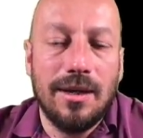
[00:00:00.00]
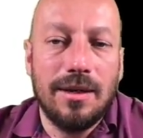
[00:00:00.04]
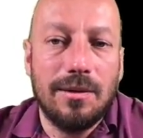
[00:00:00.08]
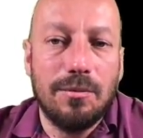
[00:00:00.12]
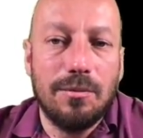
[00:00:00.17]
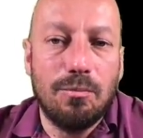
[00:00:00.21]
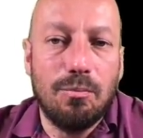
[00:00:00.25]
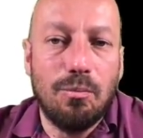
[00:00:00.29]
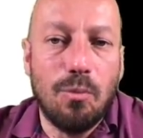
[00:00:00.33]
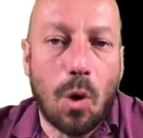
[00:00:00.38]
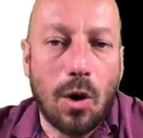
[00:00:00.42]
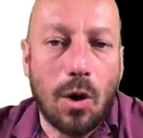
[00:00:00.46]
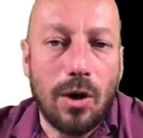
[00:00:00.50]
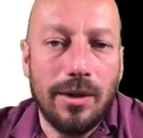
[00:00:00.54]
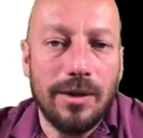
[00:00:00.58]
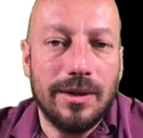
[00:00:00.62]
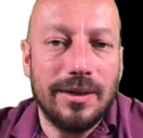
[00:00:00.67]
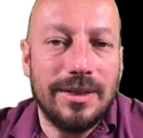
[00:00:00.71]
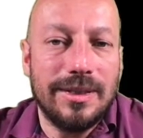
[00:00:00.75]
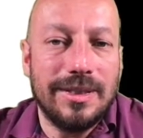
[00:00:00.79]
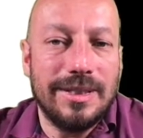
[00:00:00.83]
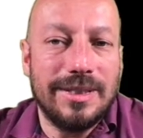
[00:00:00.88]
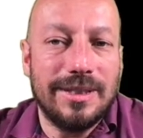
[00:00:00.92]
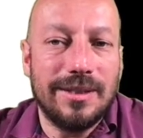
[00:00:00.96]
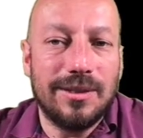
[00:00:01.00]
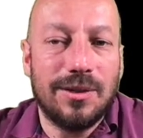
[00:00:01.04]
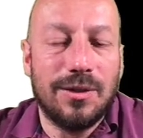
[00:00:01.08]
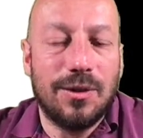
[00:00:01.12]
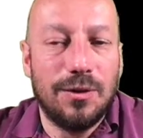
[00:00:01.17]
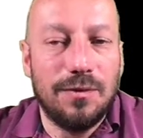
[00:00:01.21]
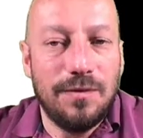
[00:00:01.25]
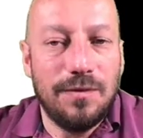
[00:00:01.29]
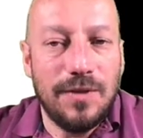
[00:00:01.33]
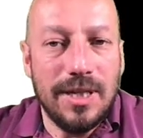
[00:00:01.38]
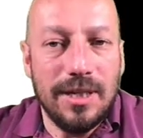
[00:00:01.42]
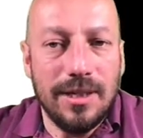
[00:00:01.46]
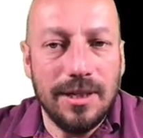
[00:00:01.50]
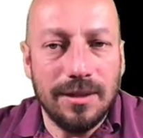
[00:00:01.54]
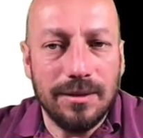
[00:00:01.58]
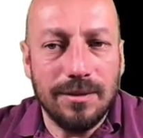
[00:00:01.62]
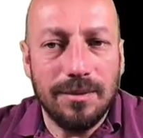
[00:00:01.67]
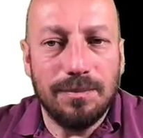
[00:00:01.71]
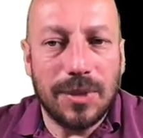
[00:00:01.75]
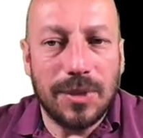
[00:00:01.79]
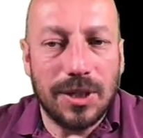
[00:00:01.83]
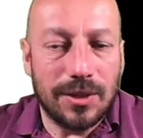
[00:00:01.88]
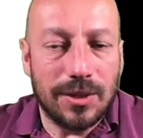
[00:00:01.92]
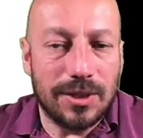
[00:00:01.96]
More convenient,
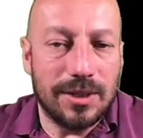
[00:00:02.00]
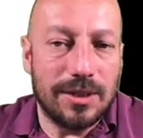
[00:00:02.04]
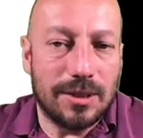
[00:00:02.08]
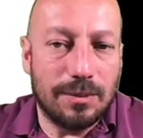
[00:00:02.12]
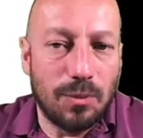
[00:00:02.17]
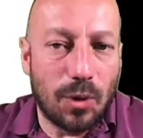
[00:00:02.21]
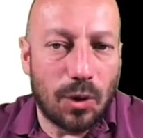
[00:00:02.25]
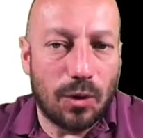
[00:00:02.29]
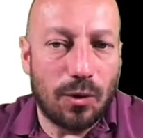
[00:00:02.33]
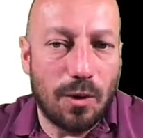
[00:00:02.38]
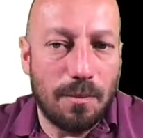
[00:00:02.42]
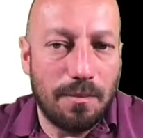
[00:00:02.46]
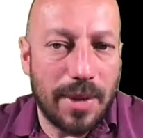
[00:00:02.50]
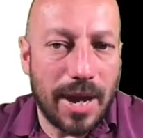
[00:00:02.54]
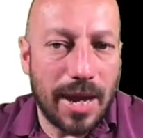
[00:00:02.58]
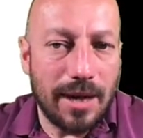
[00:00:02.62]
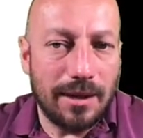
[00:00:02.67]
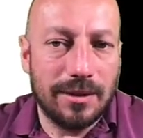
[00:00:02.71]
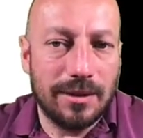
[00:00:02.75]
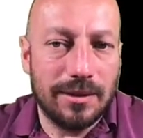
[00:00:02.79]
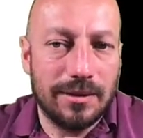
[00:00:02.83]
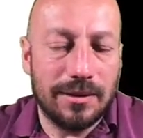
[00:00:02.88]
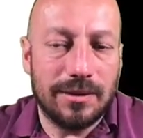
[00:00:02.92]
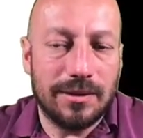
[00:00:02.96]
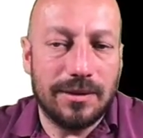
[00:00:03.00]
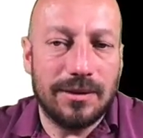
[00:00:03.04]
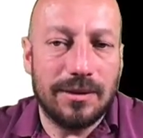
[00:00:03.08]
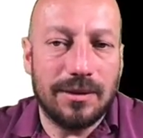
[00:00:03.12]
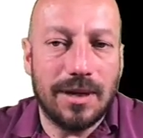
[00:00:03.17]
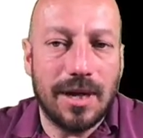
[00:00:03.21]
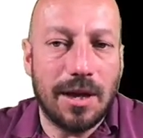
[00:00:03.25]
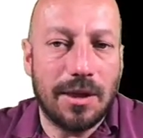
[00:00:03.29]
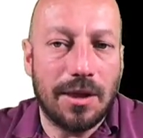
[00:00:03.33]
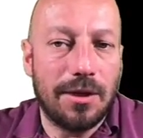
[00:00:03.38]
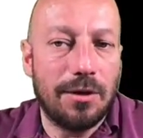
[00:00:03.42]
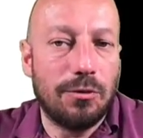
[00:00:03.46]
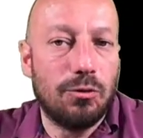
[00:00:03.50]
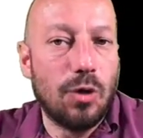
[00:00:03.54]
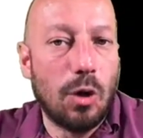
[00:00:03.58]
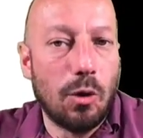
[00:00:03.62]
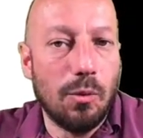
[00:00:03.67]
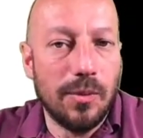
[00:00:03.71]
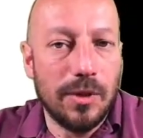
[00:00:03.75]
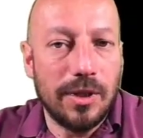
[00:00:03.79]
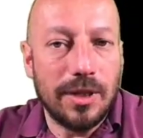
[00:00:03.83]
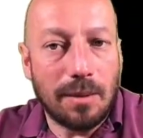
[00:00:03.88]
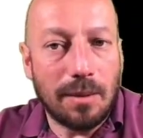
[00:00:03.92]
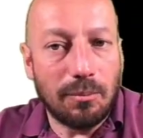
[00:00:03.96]
because it's more compact, are the Roman
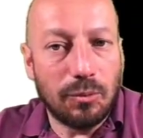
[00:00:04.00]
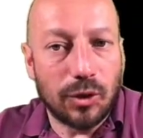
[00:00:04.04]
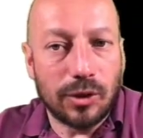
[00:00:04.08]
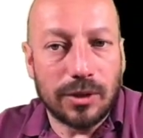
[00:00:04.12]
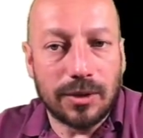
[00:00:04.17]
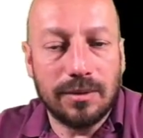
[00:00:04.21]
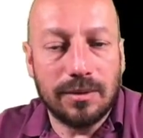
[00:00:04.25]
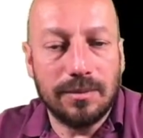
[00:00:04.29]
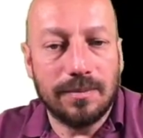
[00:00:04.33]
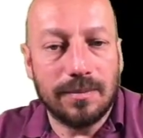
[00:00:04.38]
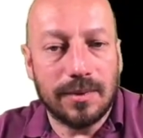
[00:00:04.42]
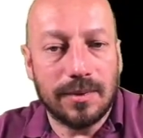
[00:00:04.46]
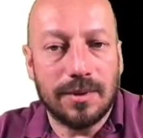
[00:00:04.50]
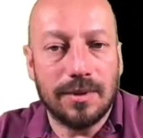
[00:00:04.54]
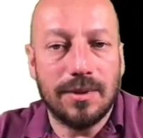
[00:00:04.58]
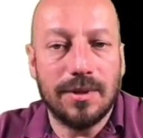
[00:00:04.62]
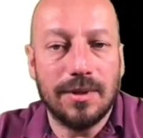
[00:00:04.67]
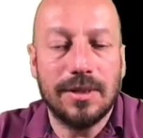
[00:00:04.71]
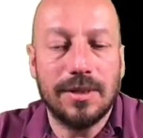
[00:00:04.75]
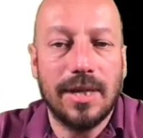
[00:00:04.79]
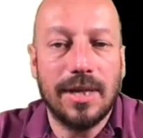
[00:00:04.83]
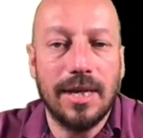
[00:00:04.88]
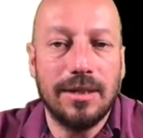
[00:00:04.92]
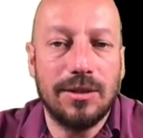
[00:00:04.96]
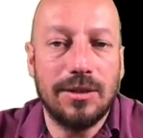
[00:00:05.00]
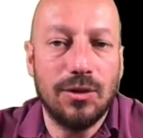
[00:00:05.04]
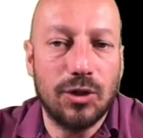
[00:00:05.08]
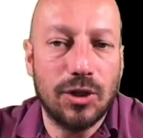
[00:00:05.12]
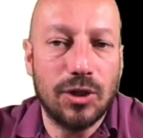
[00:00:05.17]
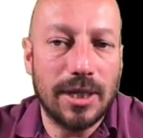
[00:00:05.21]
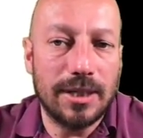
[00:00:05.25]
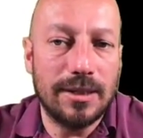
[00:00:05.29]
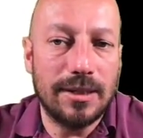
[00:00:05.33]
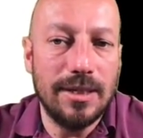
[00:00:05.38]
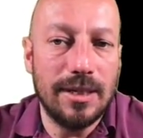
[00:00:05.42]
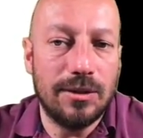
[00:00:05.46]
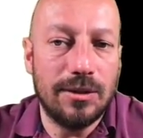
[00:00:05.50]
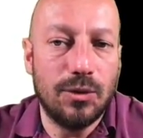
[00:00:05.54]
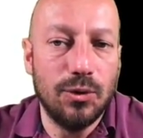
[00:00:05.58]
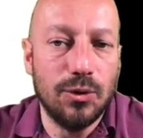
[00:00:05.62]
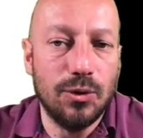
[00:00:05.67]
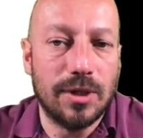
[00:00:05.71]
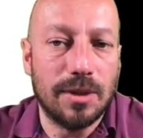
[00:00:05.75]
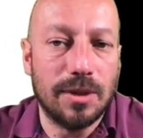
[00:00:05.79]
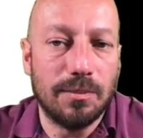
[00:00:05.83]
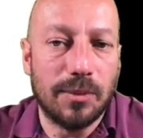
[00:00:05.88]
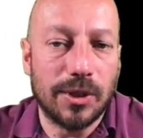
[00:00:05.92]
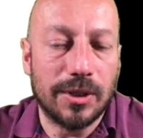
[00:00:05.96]
numerals. In this case, you just need 2
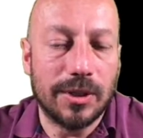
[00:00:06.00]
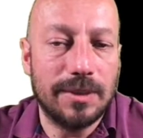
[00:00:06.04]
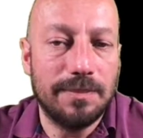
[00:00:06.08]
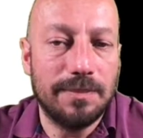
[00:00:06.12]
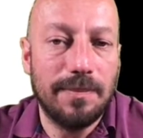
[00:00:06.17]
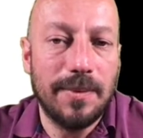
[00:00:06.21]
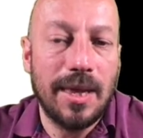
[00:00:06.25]
symbols.